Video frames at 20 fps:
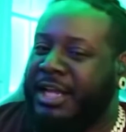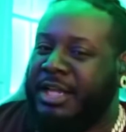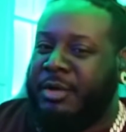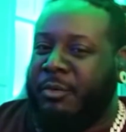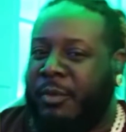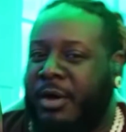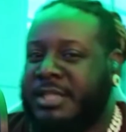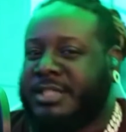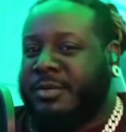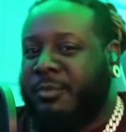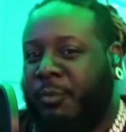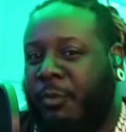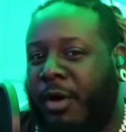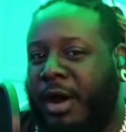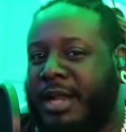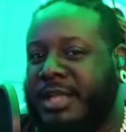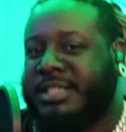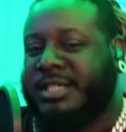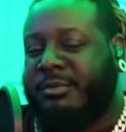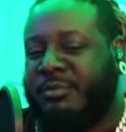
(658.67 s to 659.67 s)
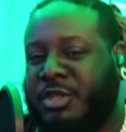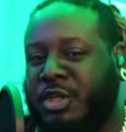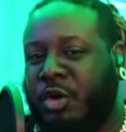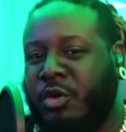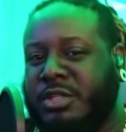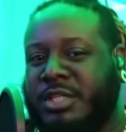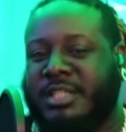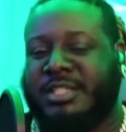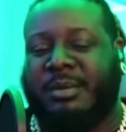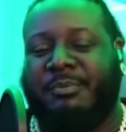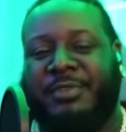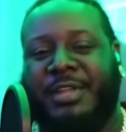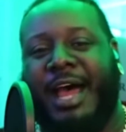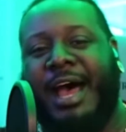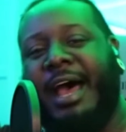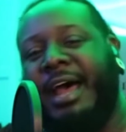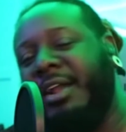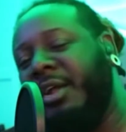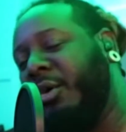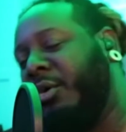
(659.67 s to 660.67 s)
You want some water, some juice, or some
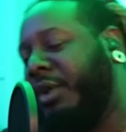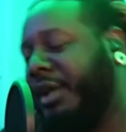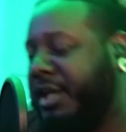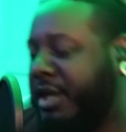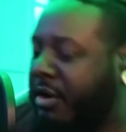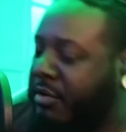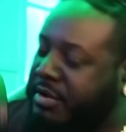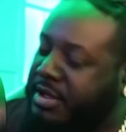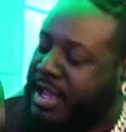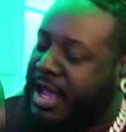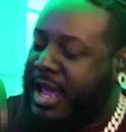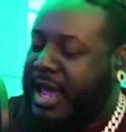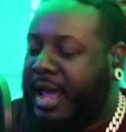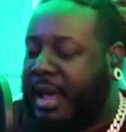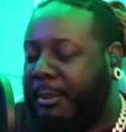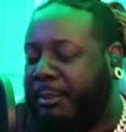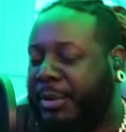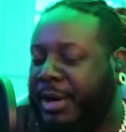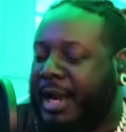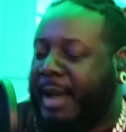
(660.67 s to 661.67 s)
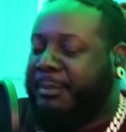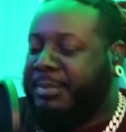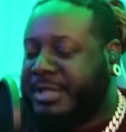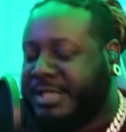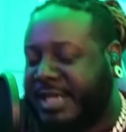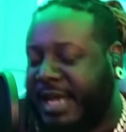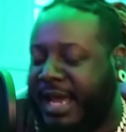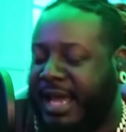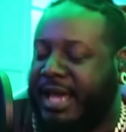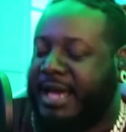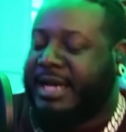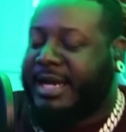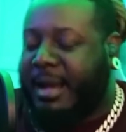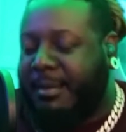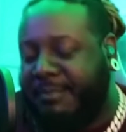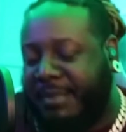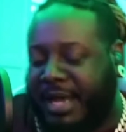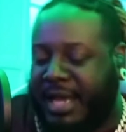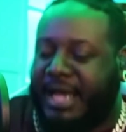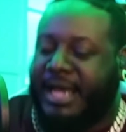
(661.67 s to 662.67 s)
Don Julio? Yeah. Pull up a chair,
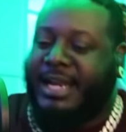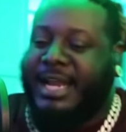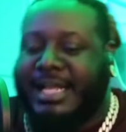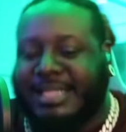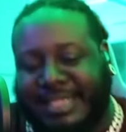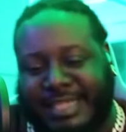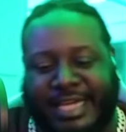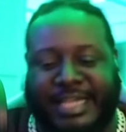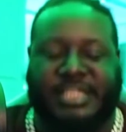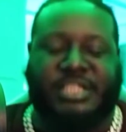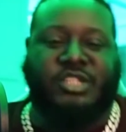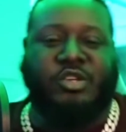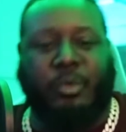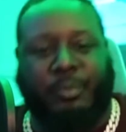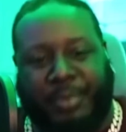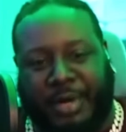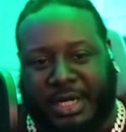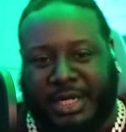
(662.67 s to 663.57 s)
come in, let's get super